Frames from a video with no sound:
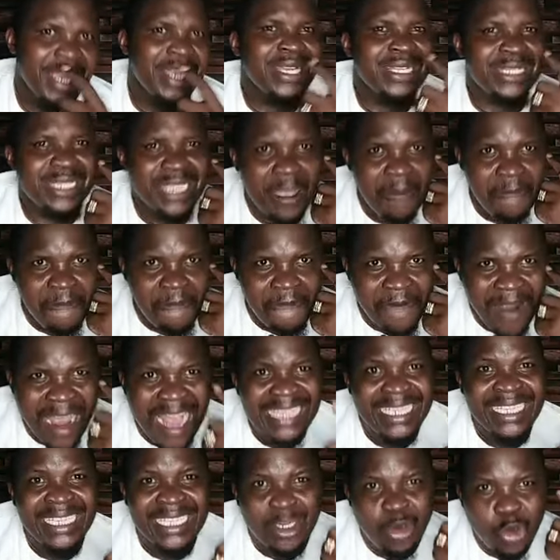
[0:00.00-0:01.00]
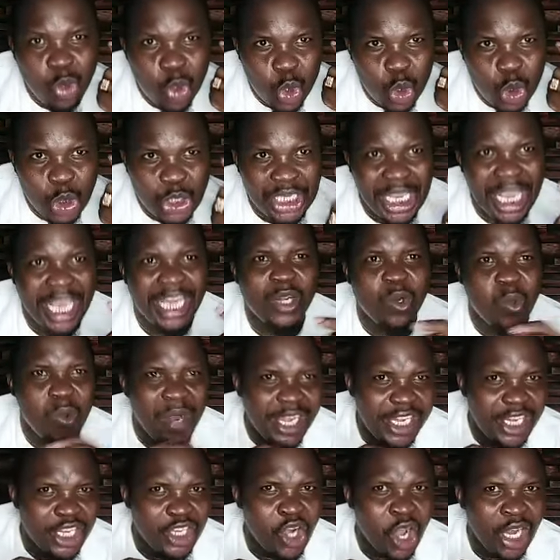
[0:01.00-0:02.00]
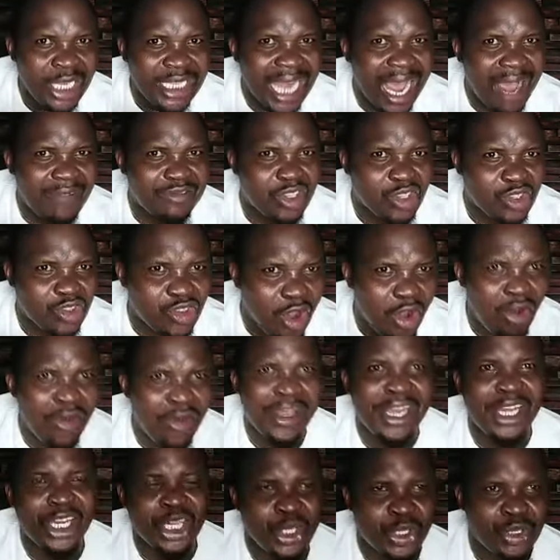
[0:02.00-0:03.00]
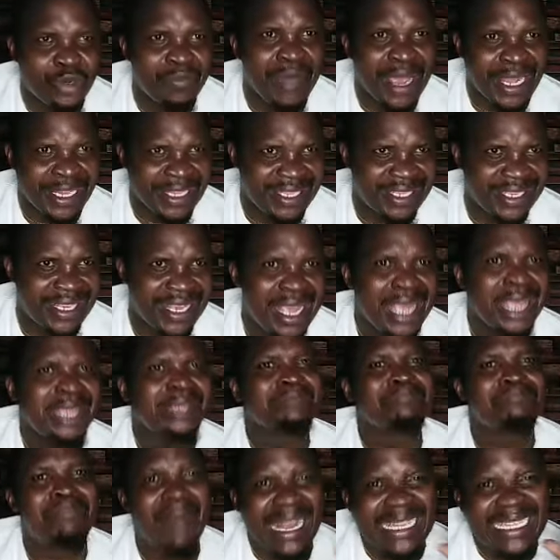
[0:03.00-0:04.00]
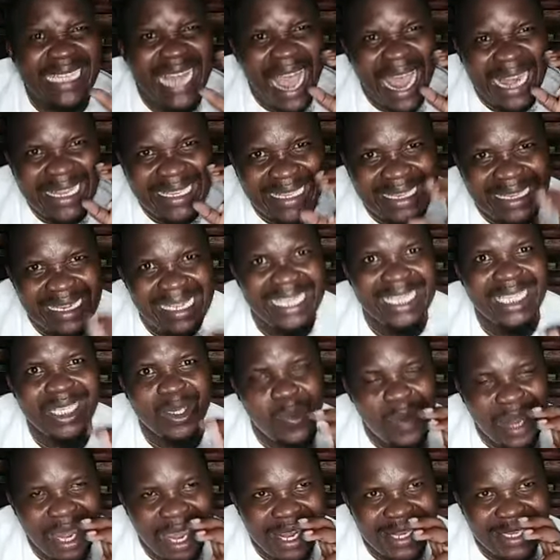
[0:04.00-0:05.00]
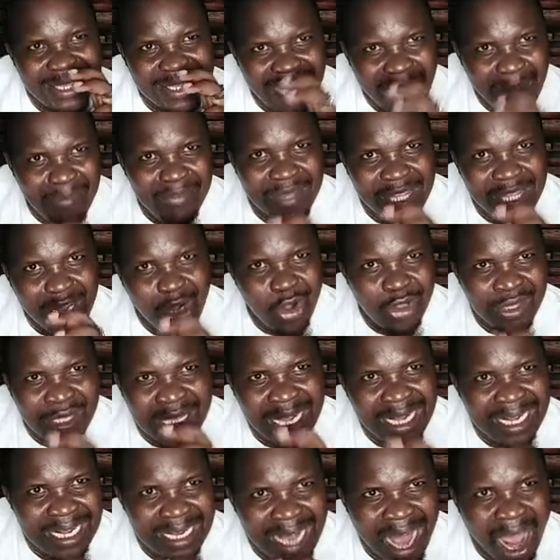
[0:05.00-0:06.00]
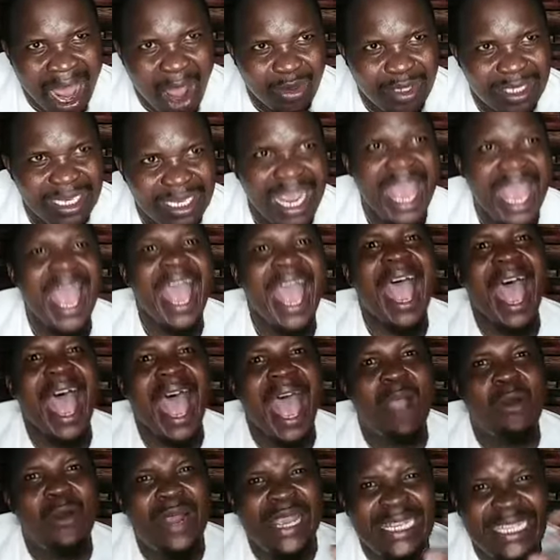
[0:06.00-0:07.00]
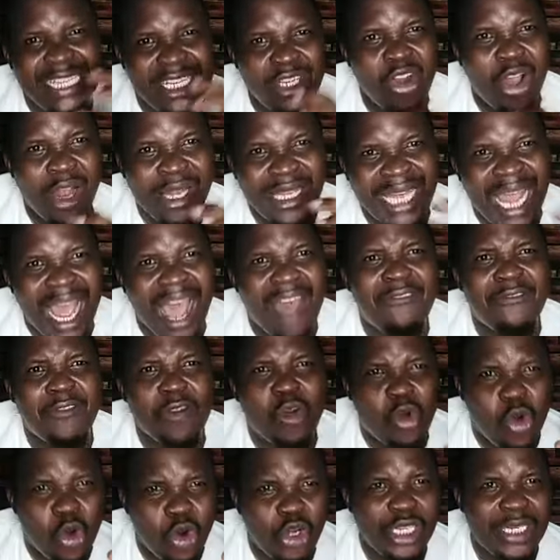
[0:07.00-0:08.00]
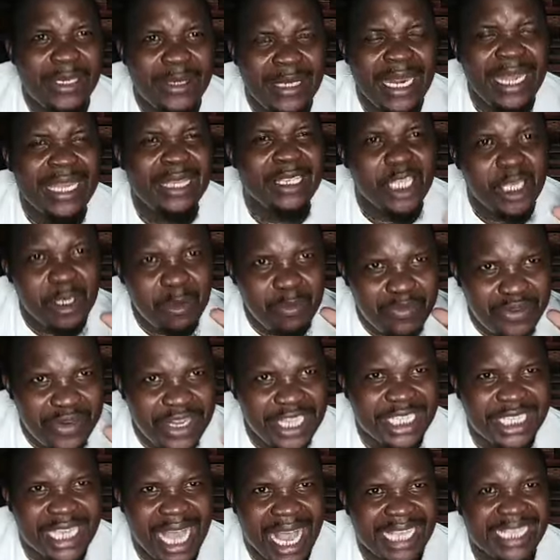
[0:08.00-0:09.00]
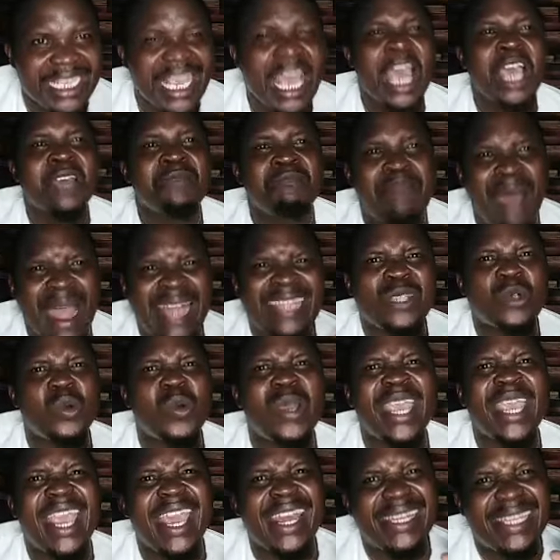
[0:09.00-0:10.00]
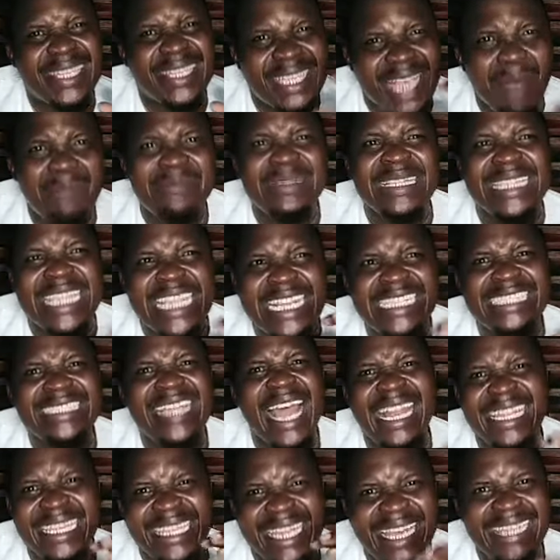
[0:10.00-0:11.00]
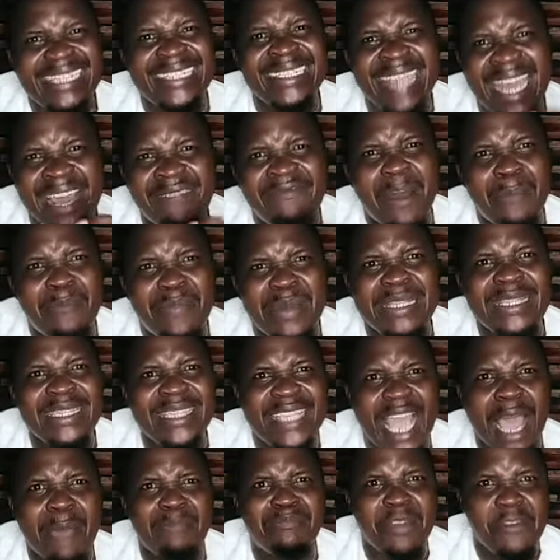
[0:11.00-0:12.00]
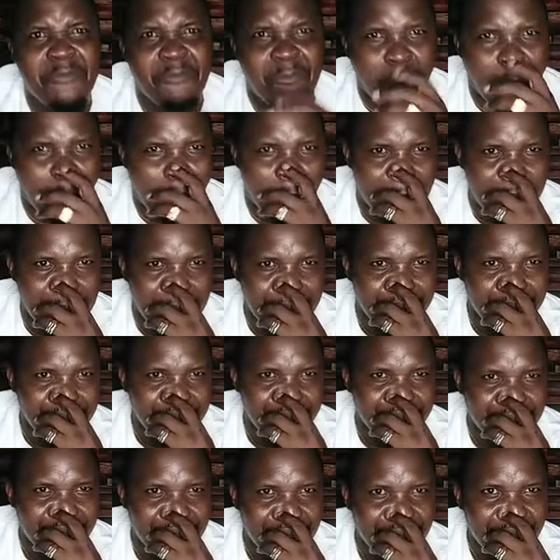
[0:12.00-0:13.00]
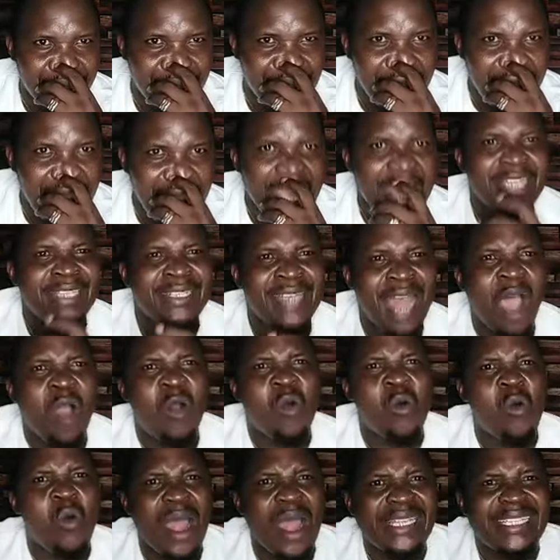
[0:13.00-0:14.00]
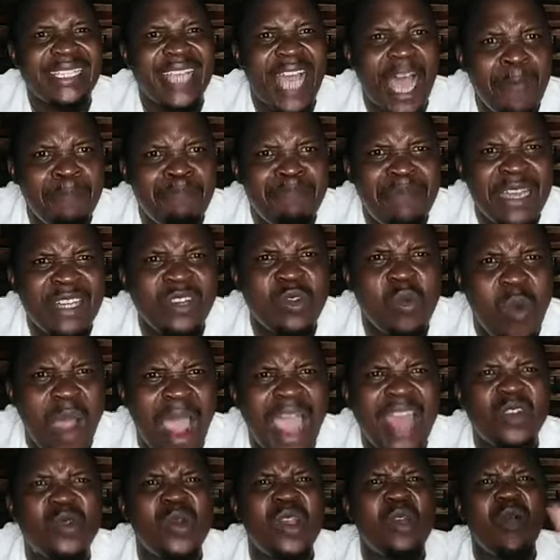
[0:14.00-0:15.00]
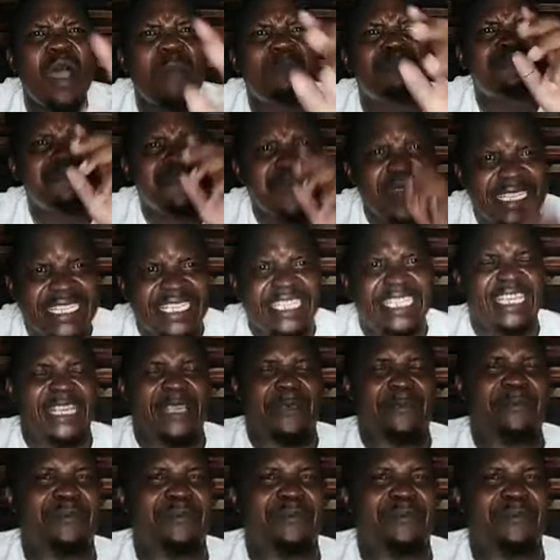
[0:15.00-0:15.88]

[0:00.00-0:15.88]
The first crusade, we did not have strong instruments, but at least we had something on the ground. We did not have good preachers, but we had something that had never been there before. Now, what happened while we were preaching?